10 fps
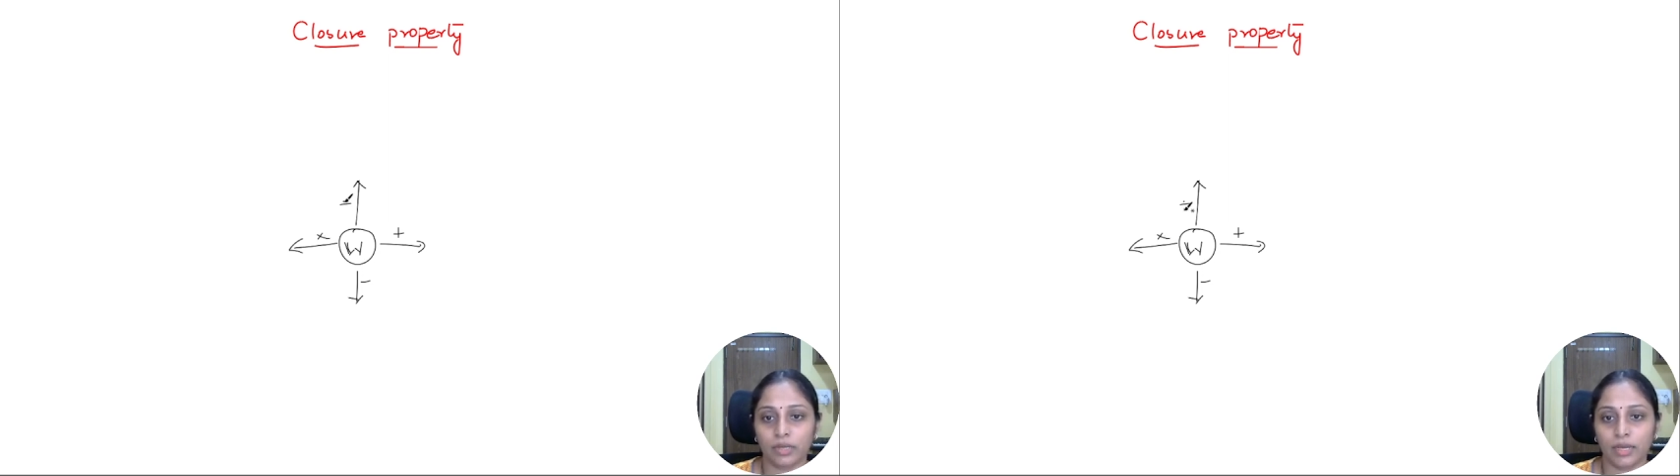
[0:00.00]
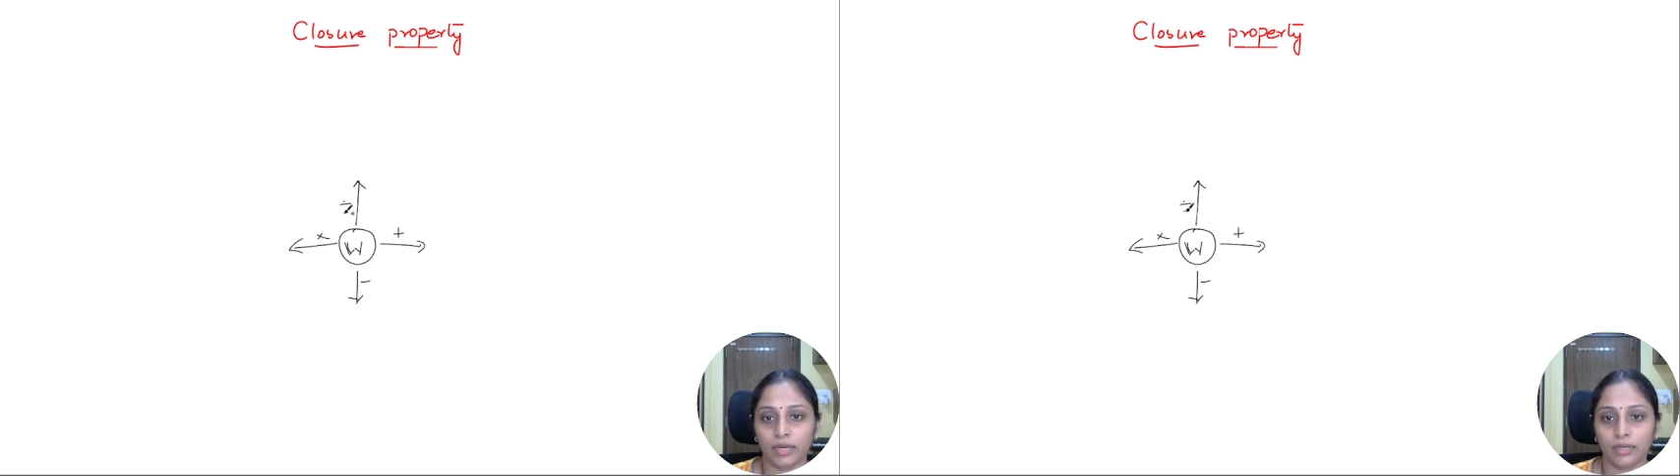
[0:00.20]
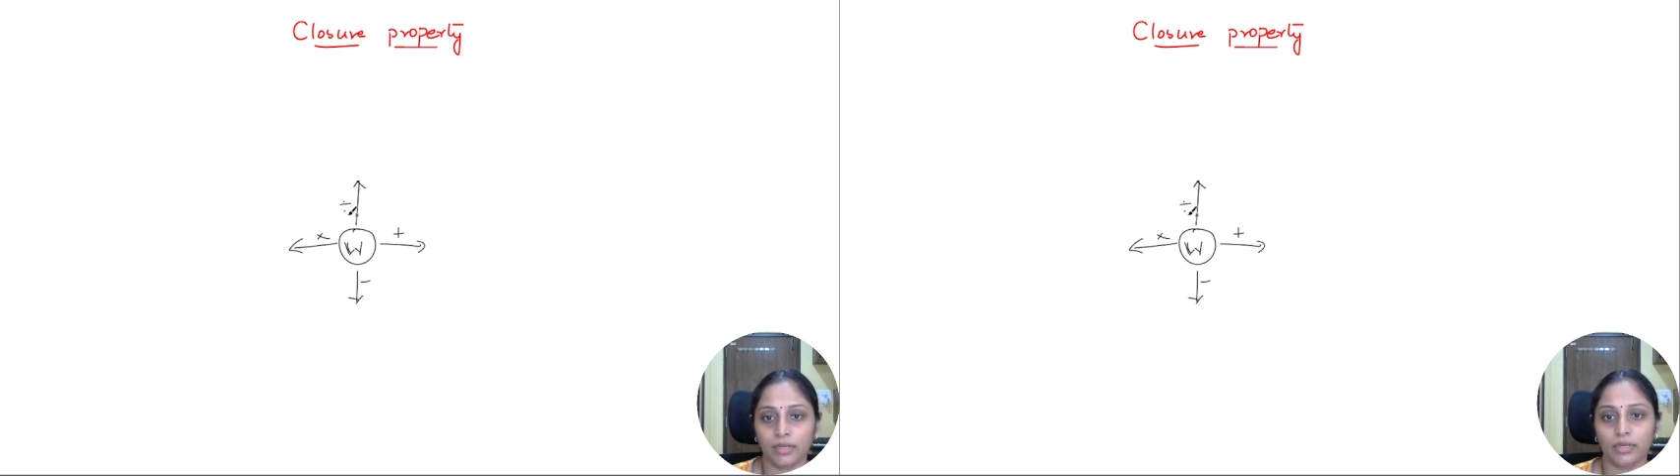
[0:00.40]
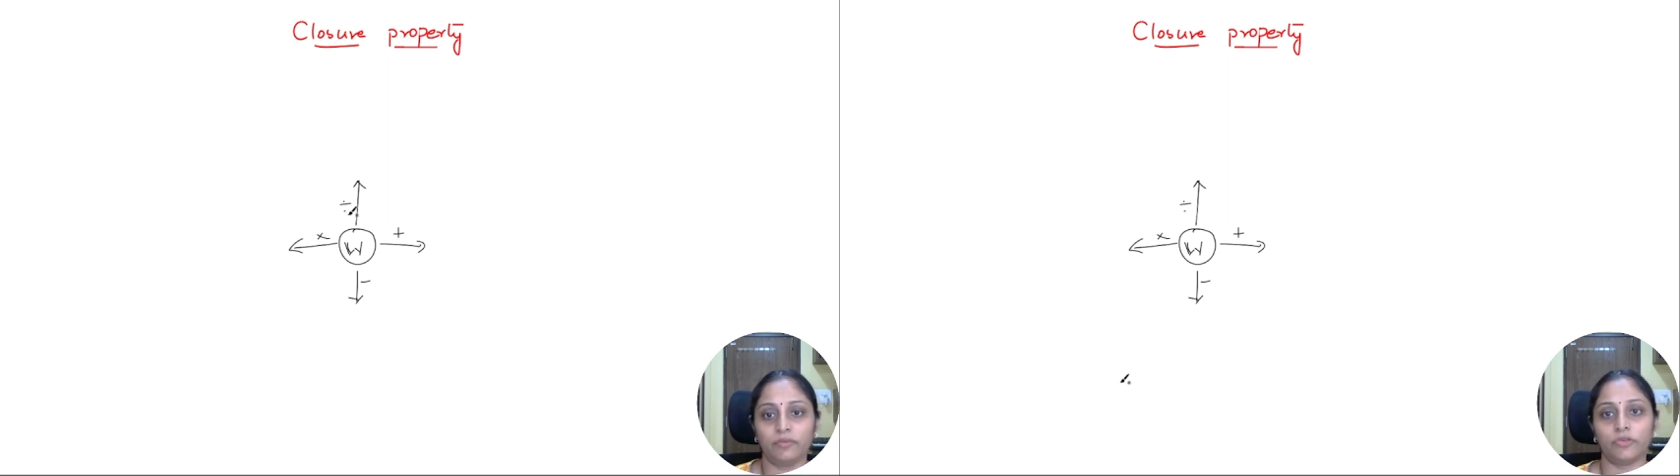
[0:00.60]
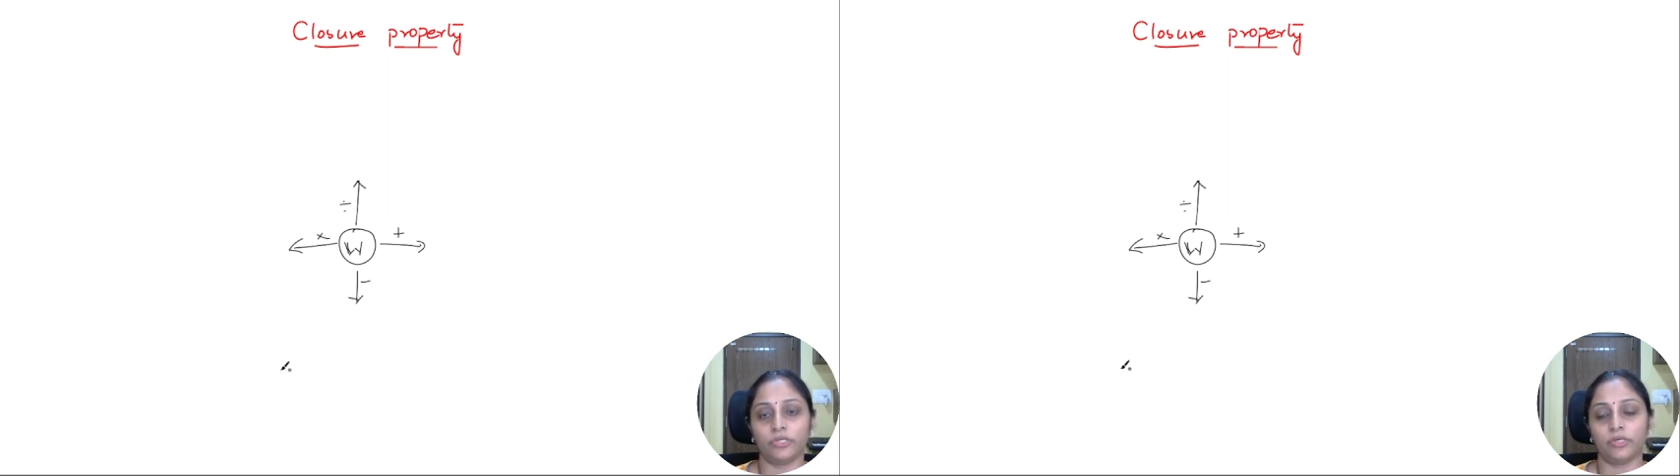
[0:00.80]
and
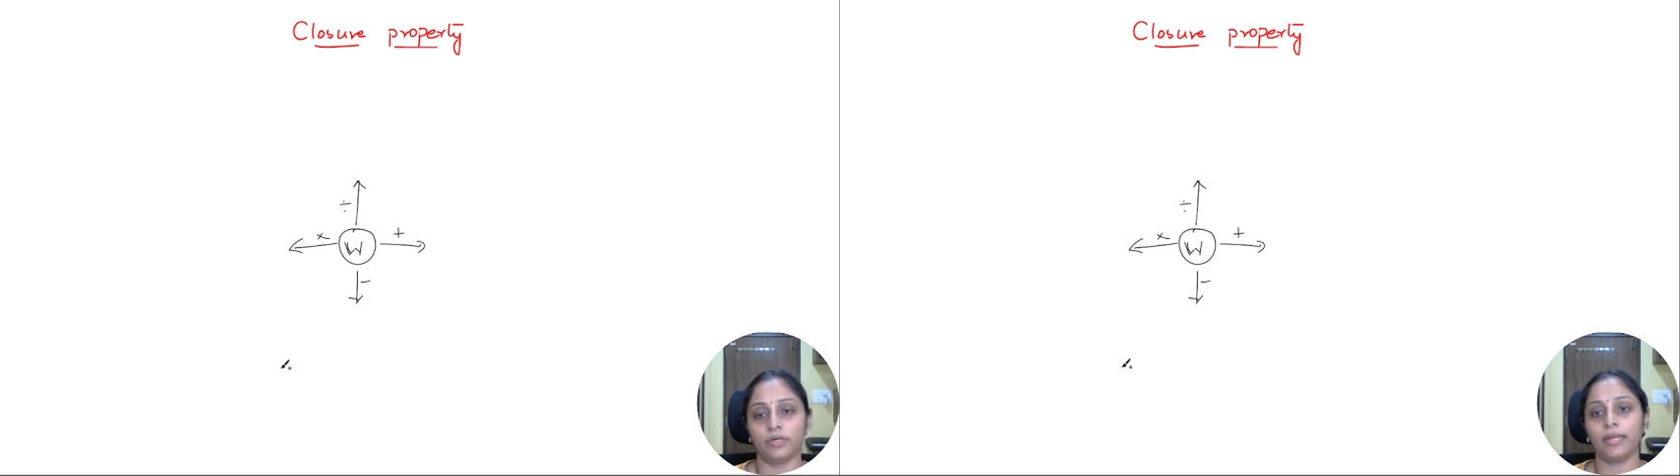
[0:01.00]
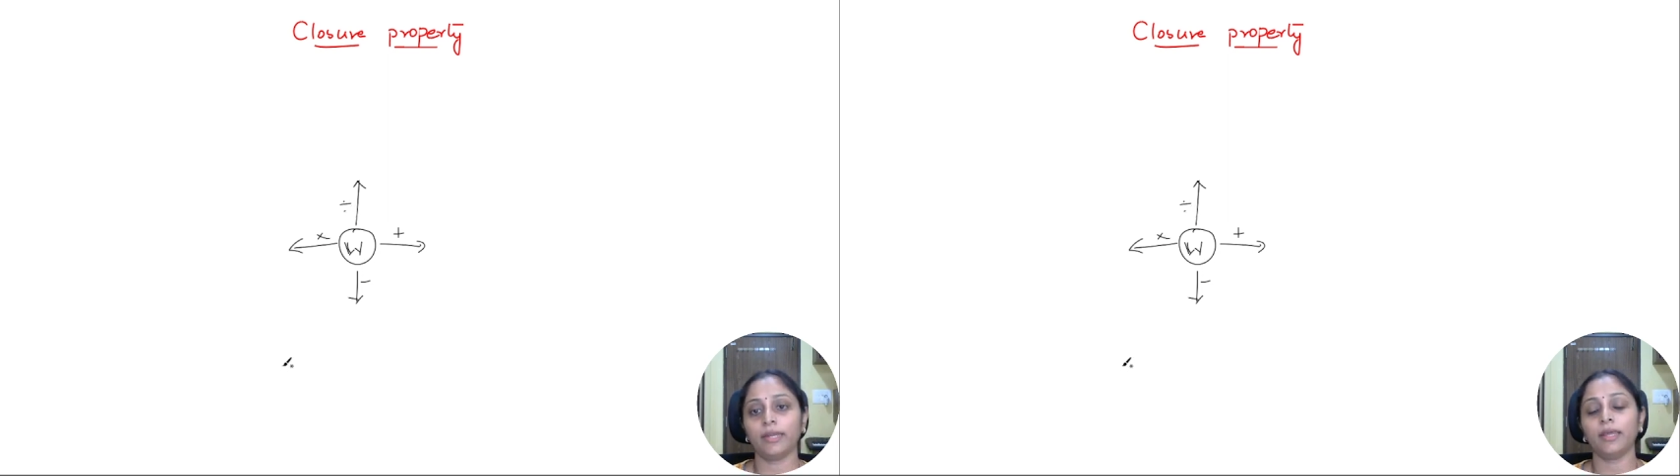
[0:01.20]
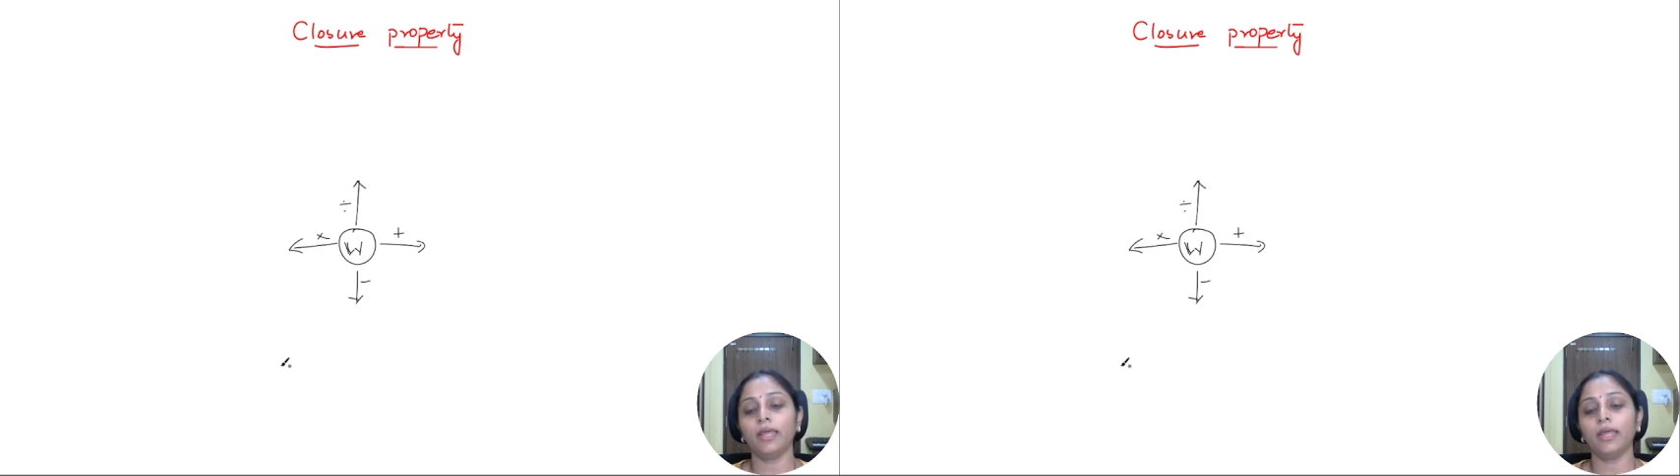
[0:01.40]
division, right?